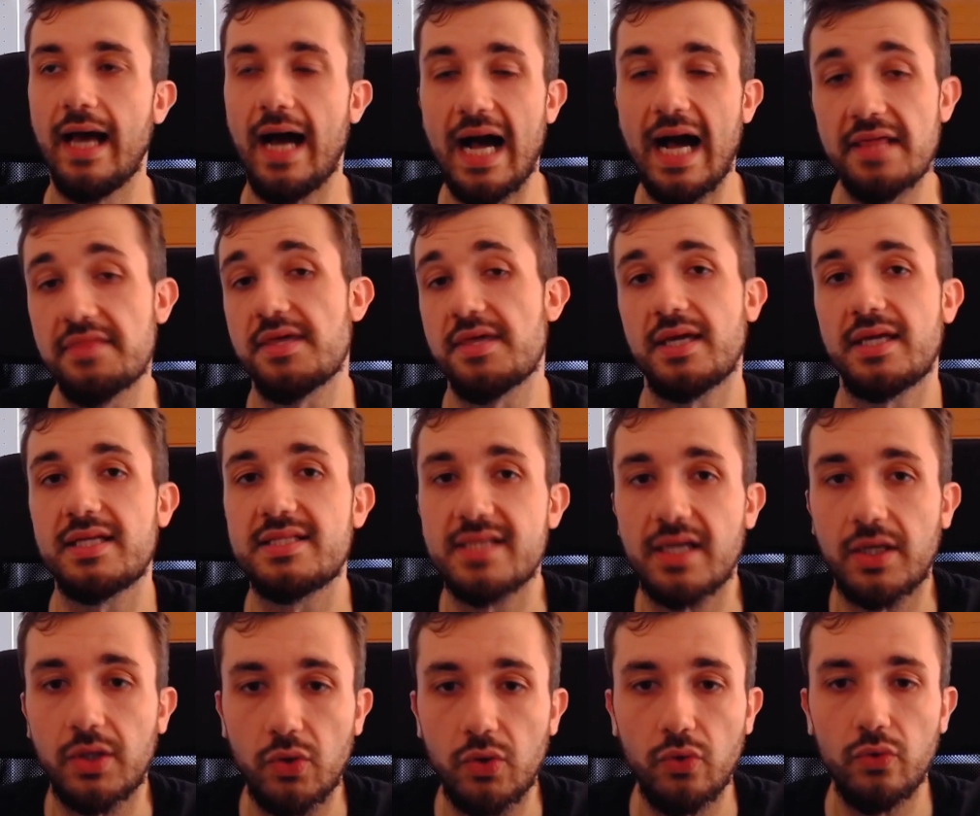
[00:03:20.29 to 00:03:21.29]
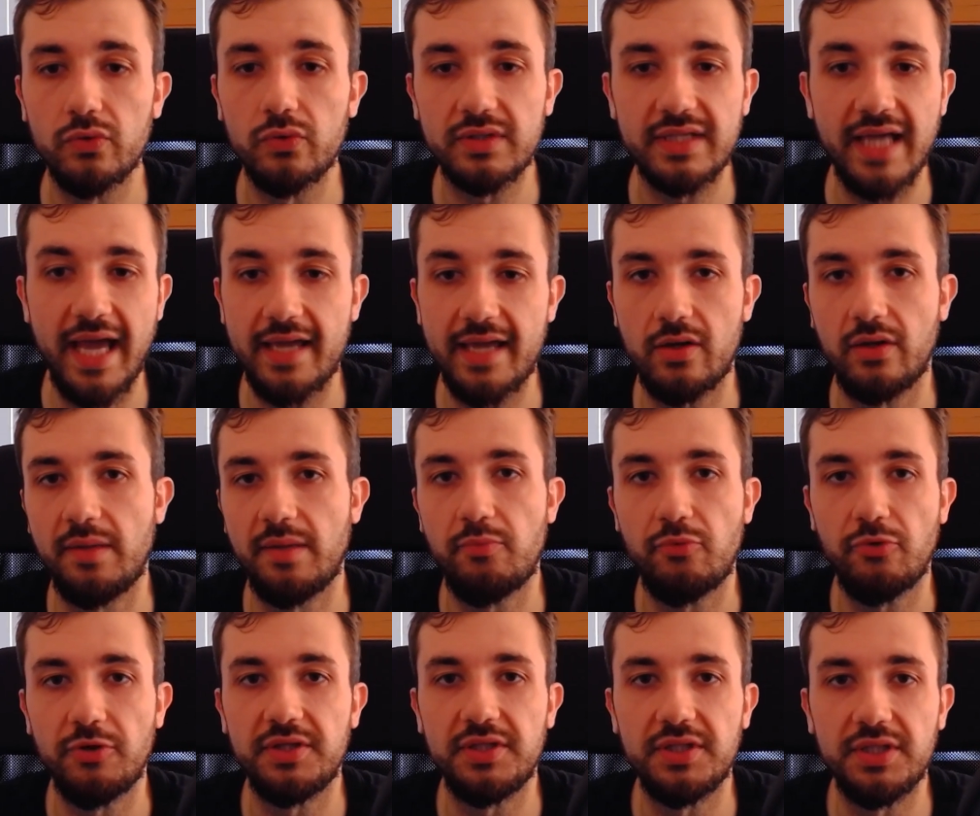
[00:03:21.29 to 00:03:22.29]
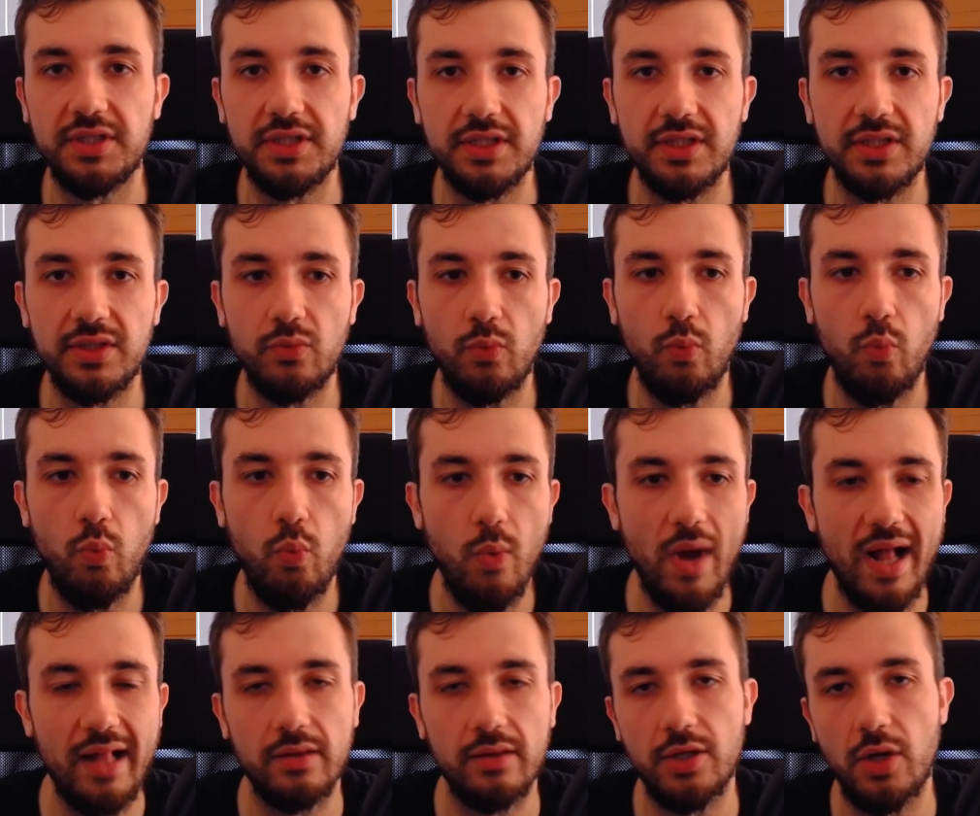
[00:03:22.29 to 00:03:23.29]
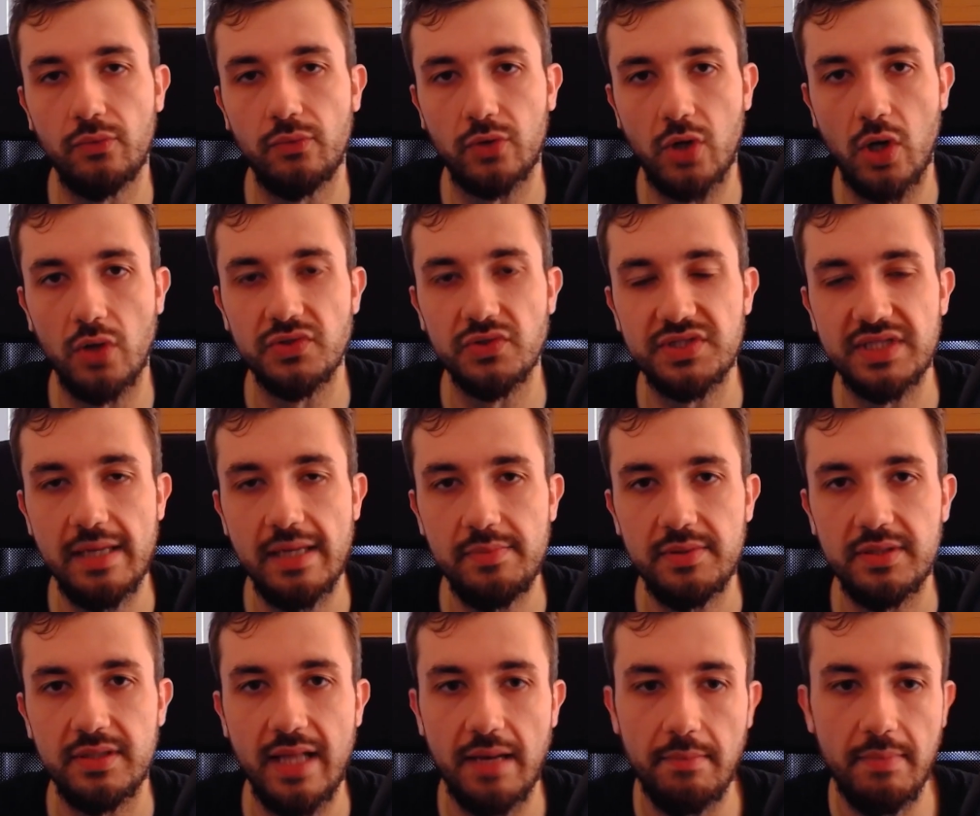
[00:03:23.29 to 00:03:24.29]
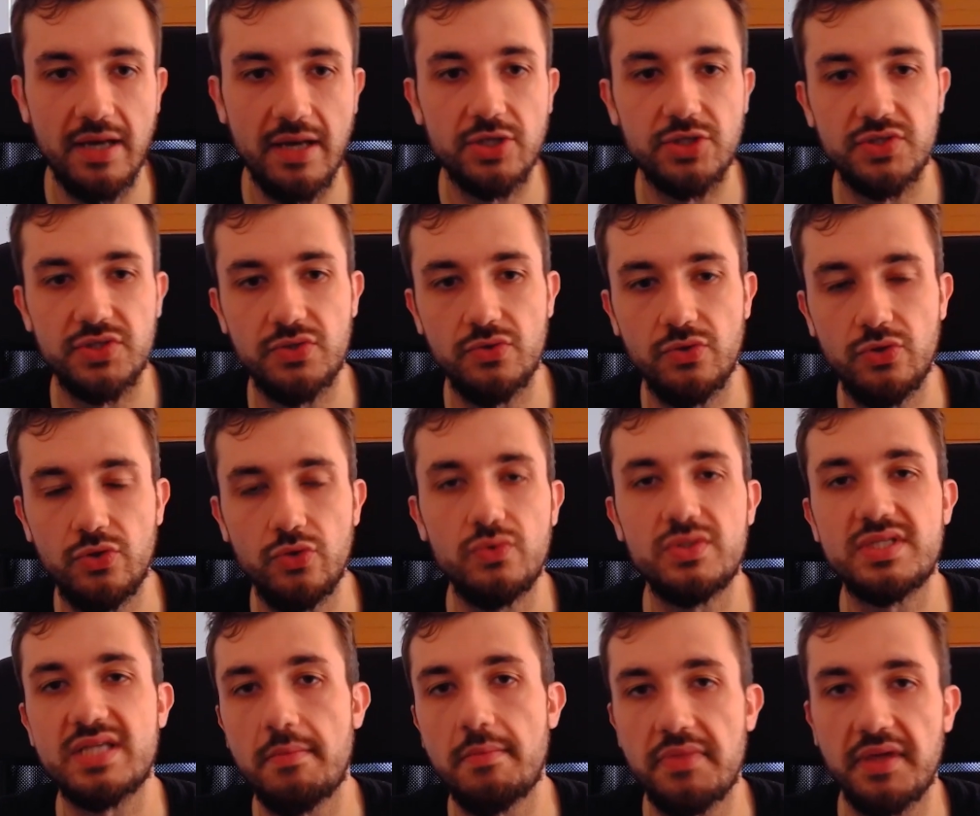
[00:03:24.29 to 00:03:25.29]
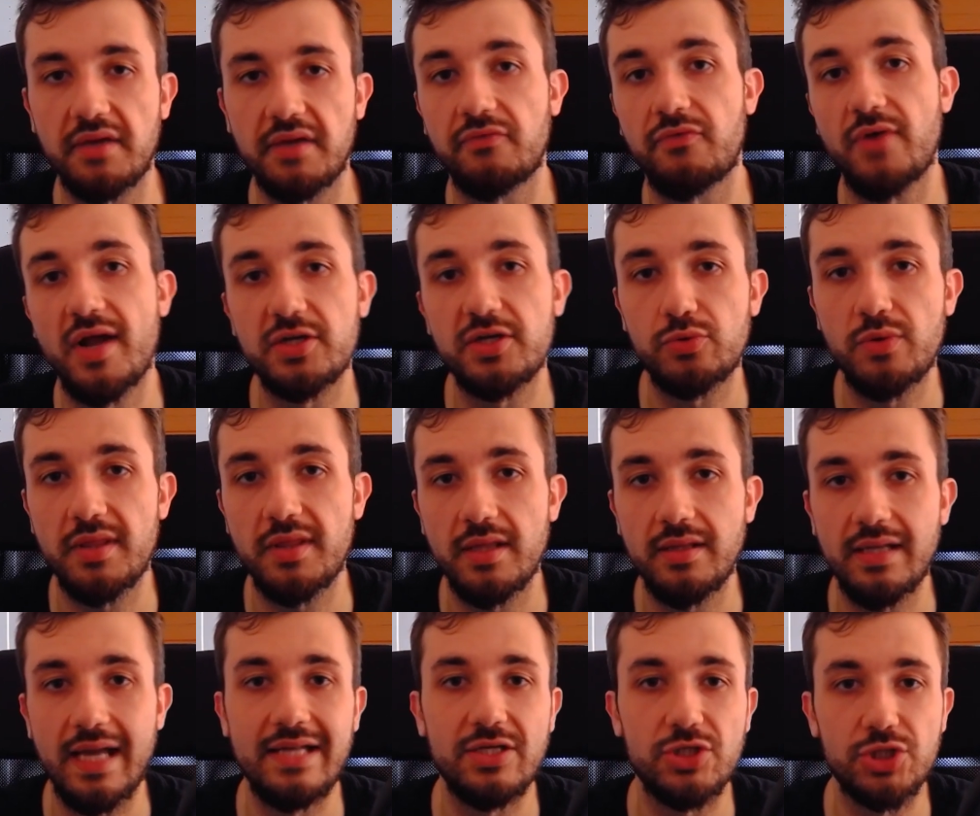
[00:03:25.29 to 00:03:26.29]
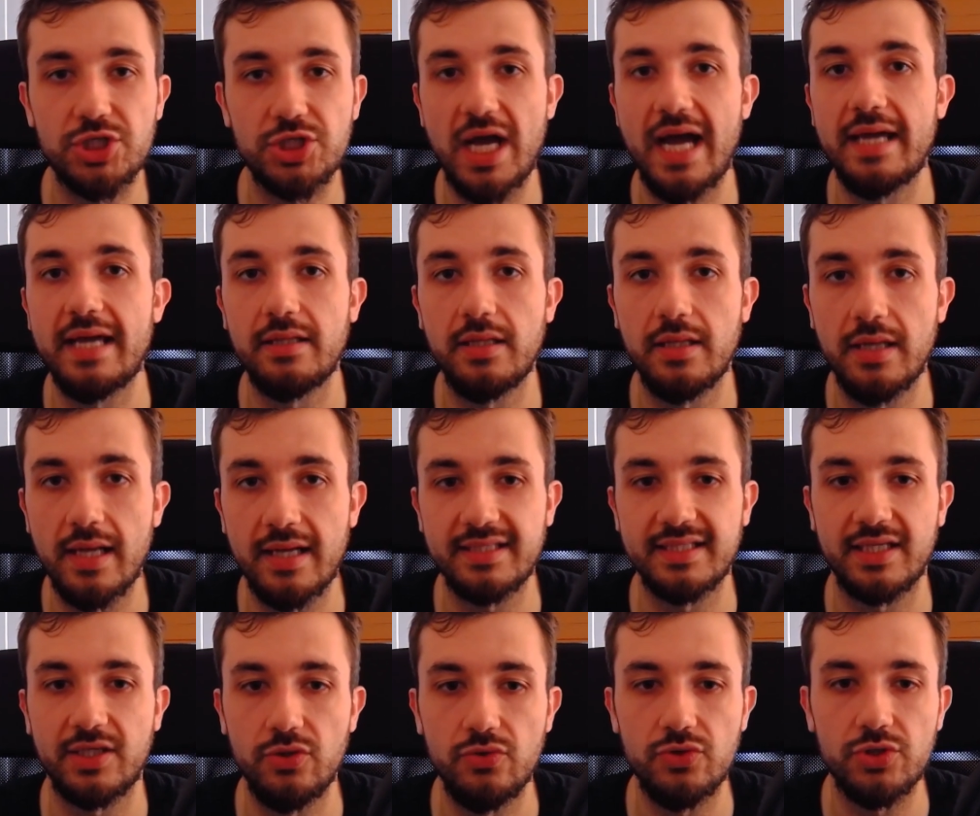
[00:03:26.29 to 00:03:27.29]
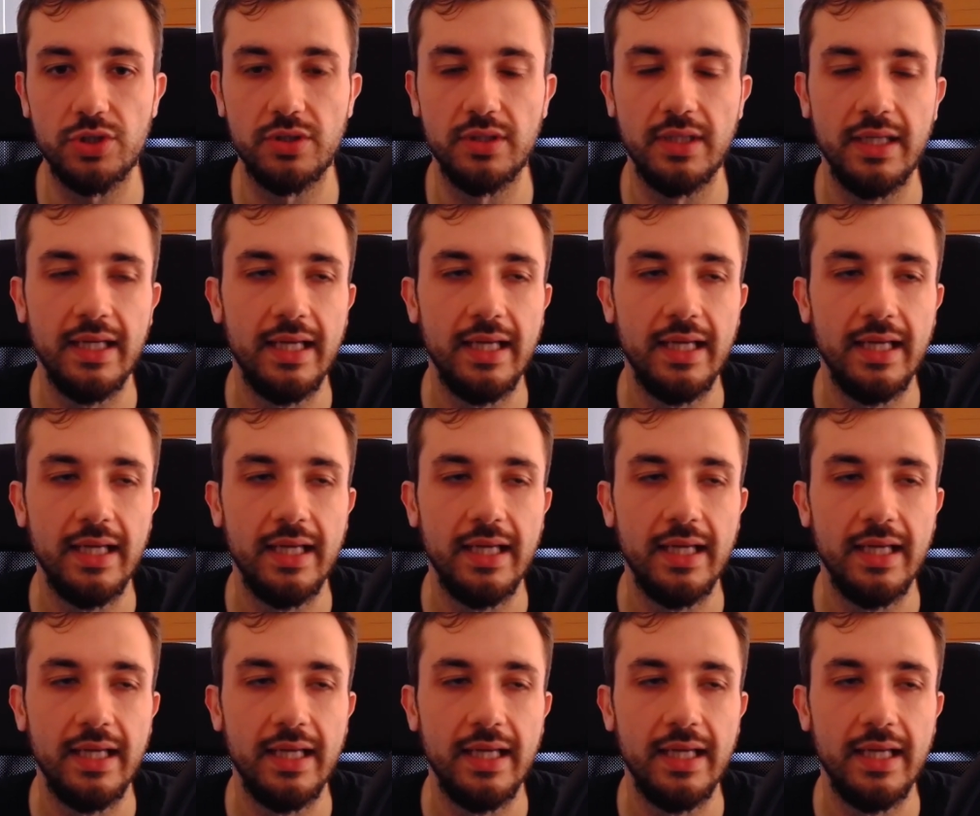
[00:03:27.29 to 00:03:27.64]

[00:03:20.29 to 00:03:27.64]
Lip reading: I think it's a cool take on a pretty well-known concept that manages to do something fresh with it and shine in execution,